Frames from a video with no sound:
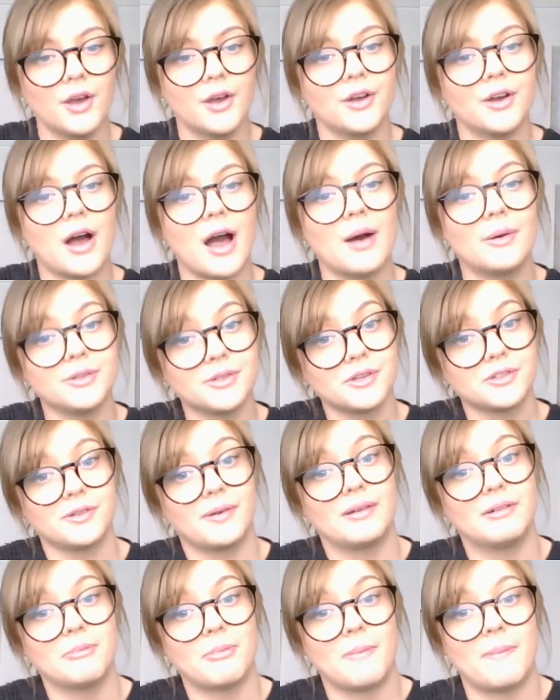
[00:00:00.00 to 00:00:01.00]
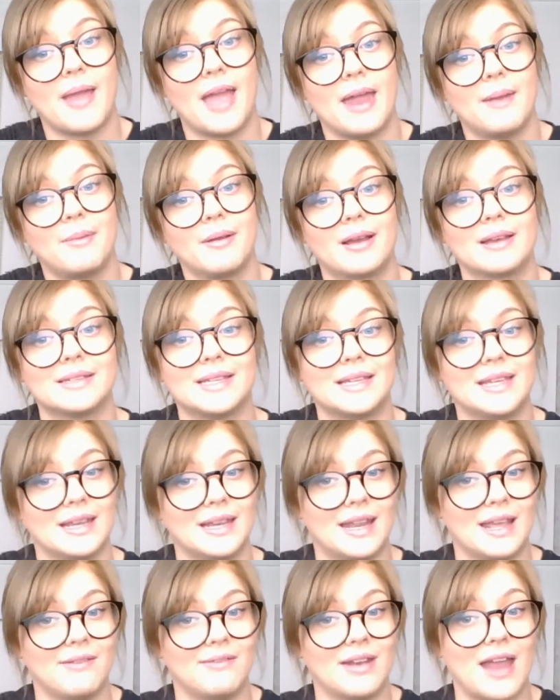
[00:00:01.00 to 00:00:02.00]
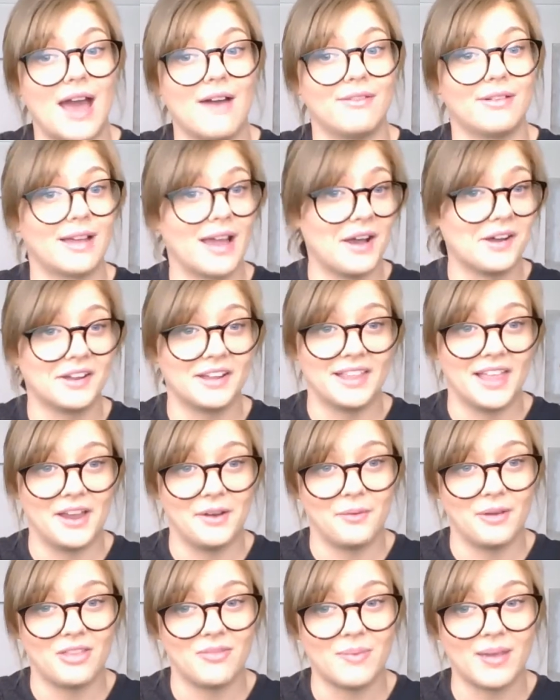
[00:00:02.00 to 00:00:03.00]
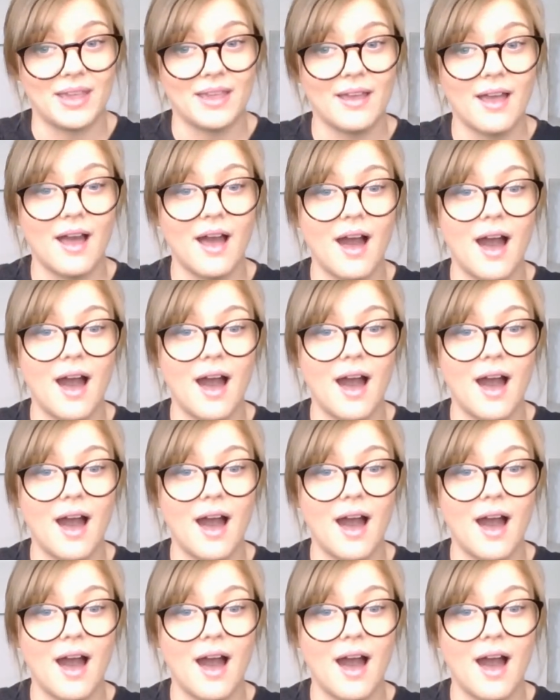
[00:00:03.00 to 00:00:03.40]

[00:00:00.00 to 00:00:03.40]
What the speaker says: I was also underprepared because I didn't even have a calculator with me.